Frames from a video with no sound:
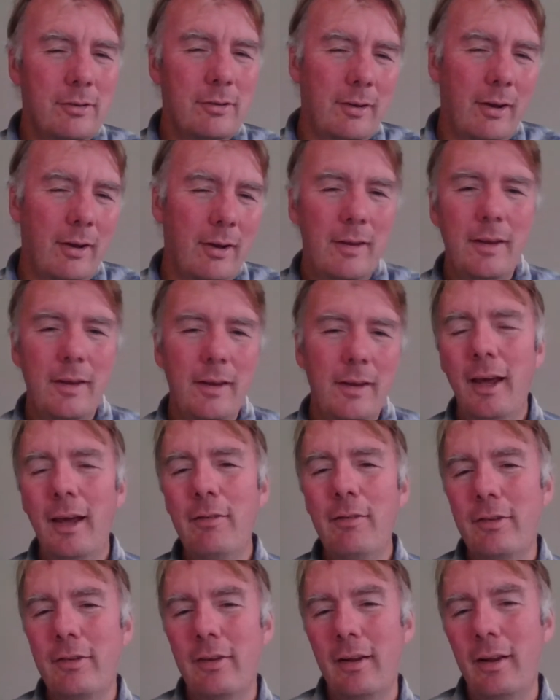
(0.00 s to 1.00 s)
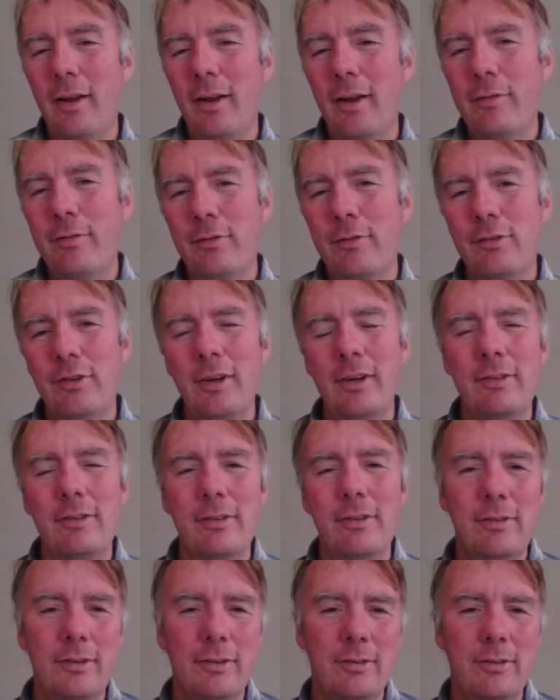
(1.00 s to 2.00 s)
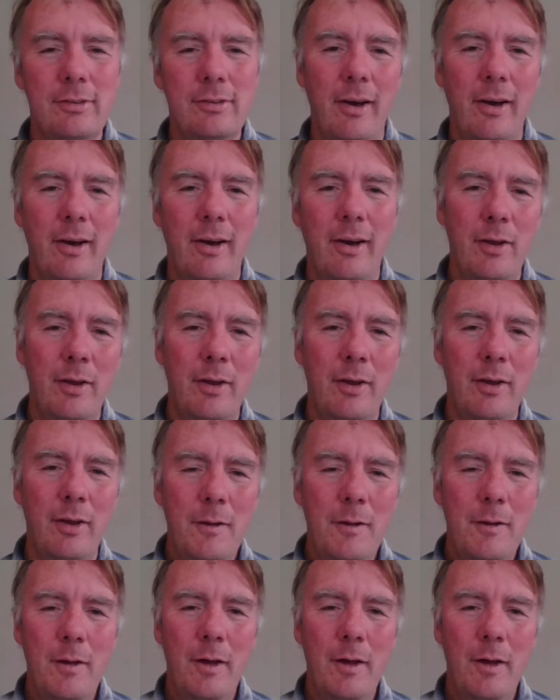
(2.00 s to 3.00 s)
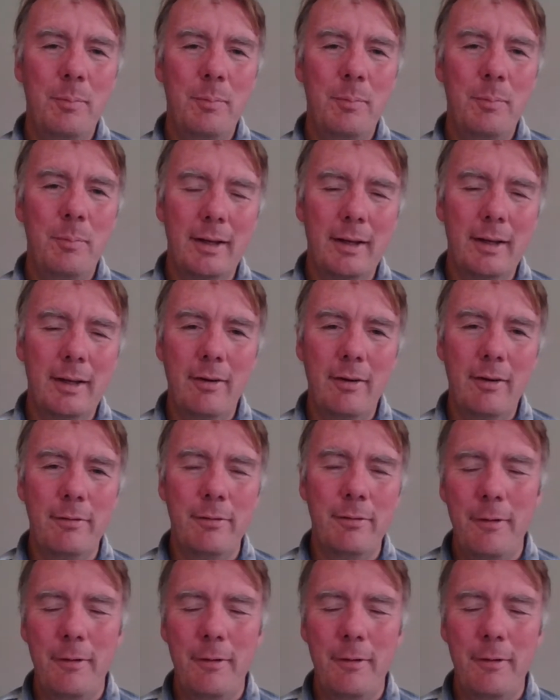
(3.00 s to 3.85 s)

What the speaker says: You get even to the life of Jesus. You start at the beginning of